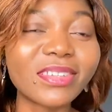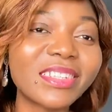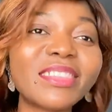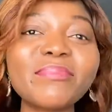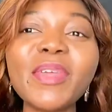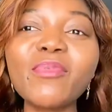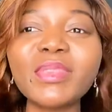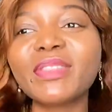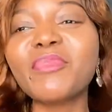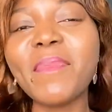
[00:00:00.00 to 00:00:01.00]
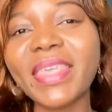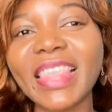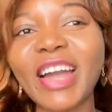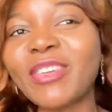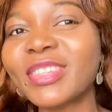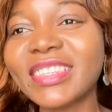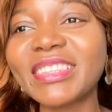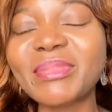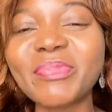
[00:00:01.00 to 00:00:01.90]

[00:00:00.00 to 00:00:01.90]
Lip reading: It's women that causes the